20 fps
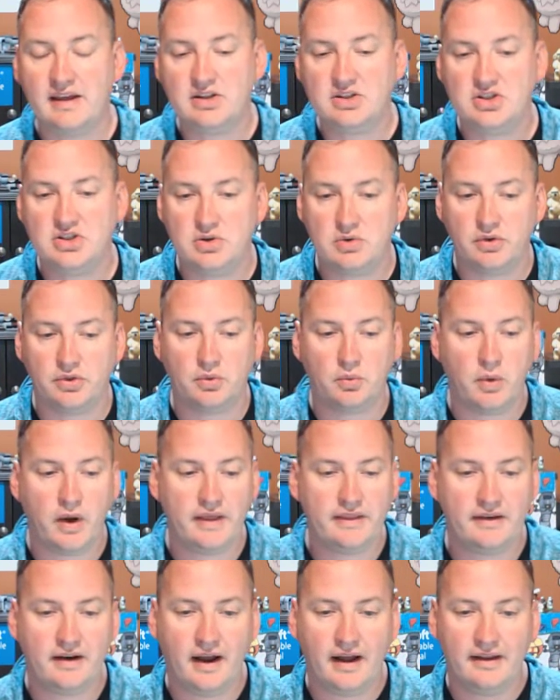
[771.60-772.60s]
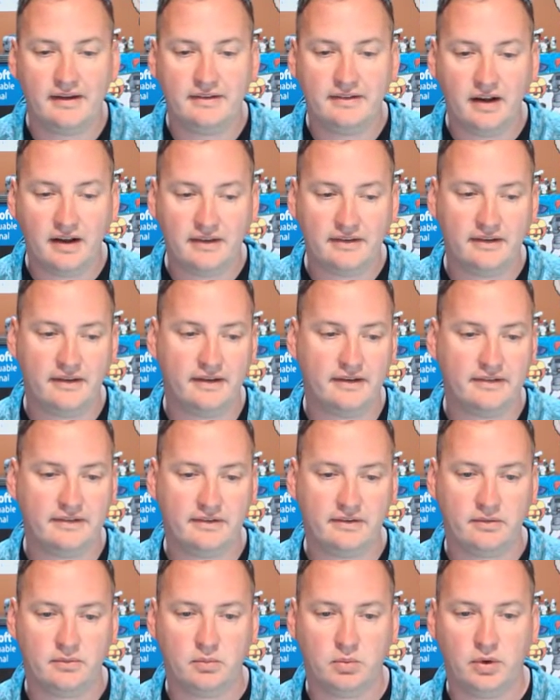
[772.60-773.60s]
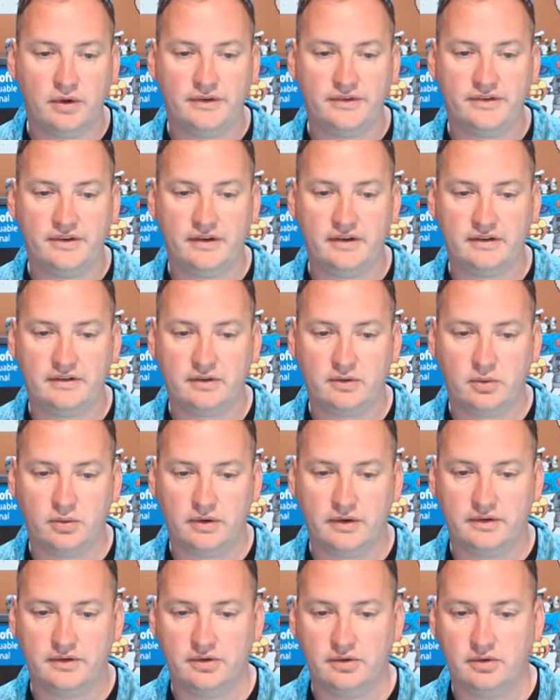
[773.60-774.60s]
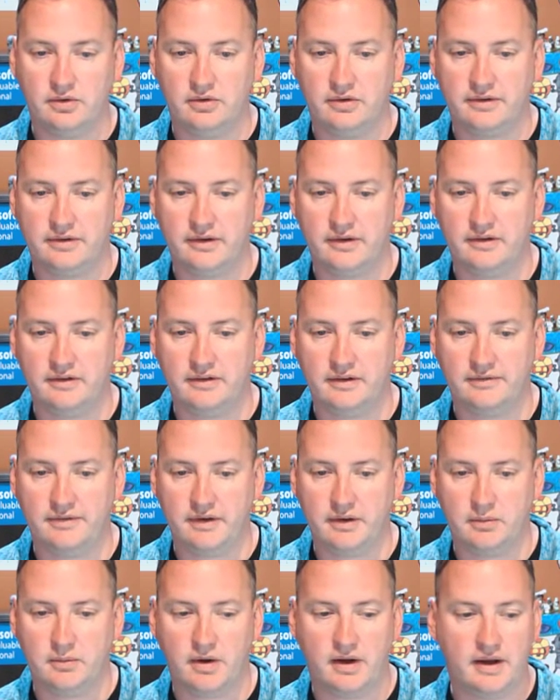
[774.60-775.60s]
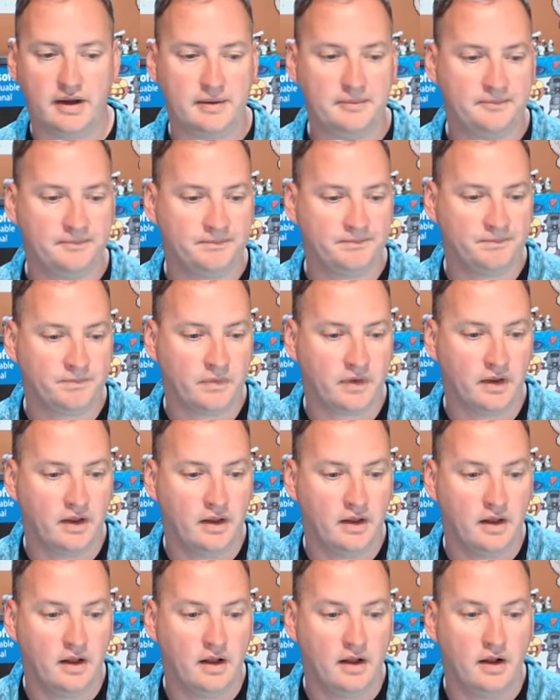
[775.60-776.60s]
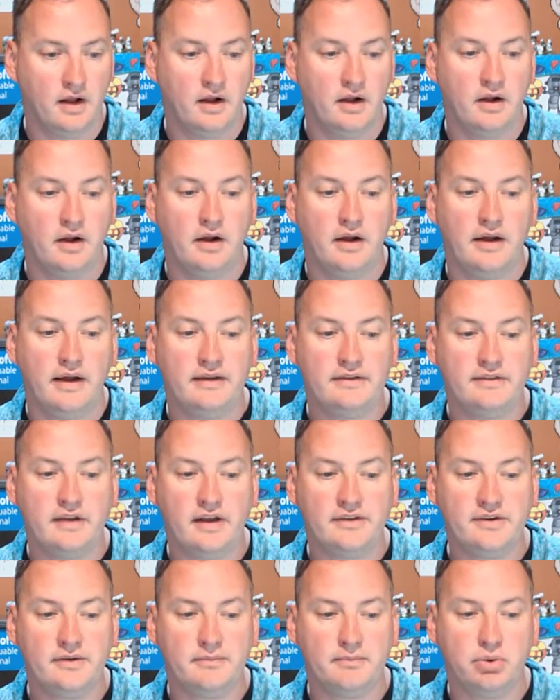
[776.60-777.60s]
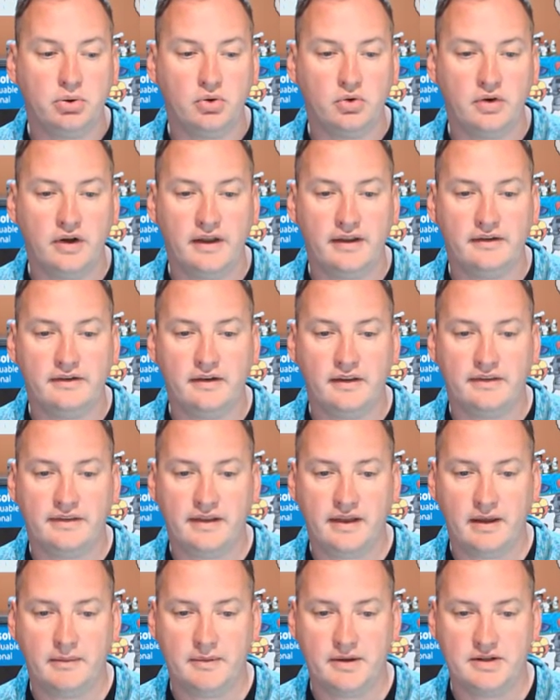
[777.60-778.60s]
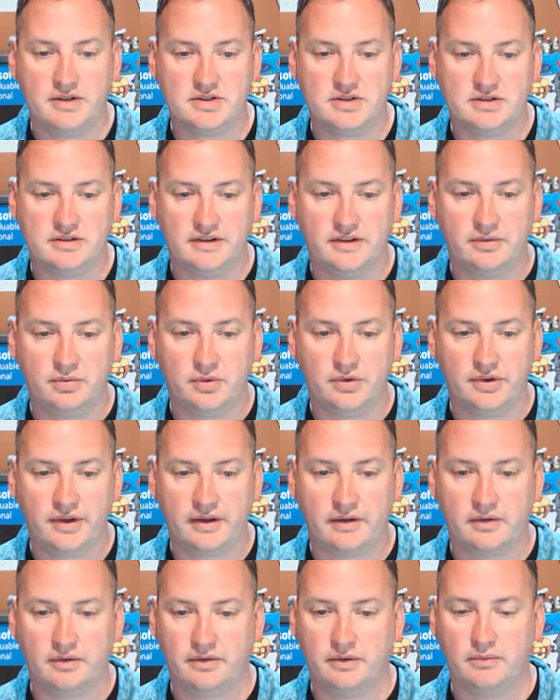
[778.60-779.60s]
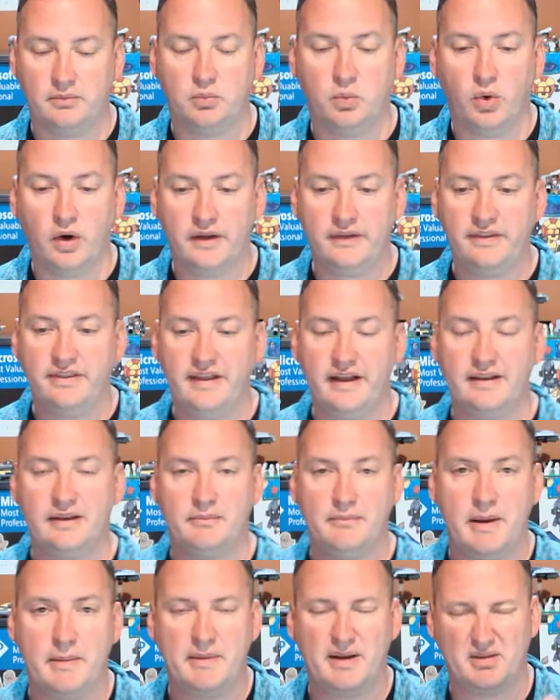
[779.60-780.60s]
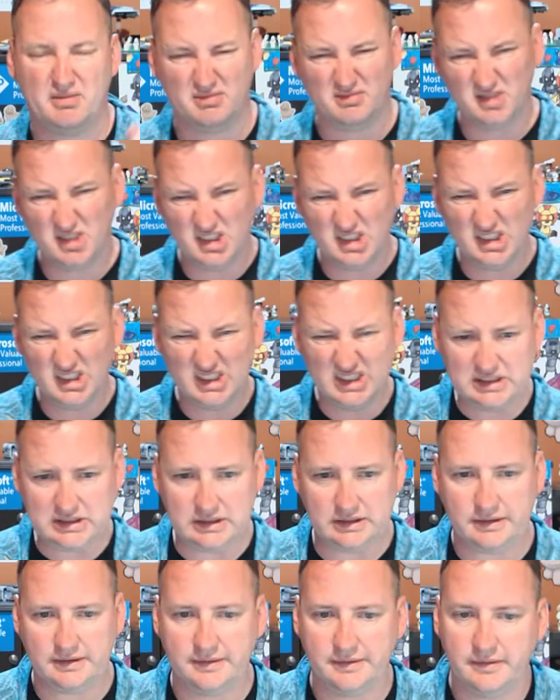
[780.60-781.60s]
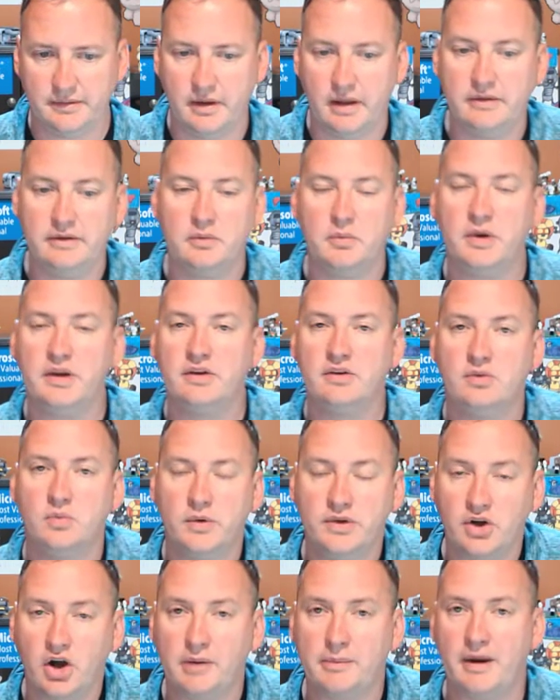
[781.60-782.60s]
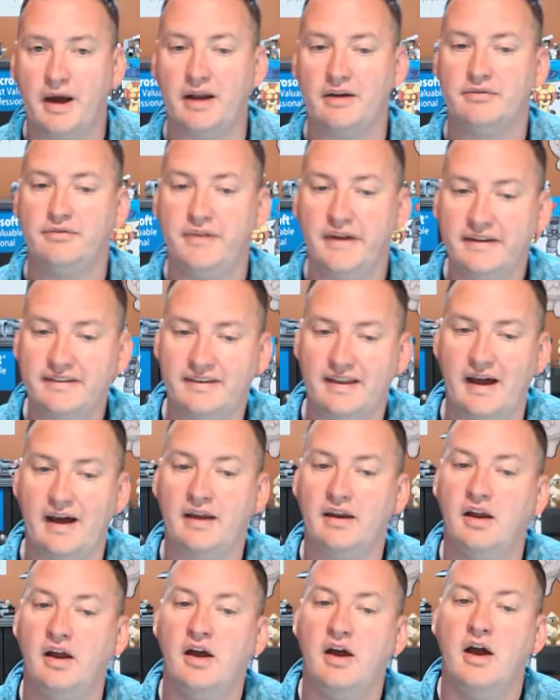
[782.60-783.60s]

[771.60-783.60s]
issue with the way that I had done this was that it's going to, let's get this stuff out of the way it doesn't pull in the image. This was like the one thing that made me go, and then we, we talked about how to fix that.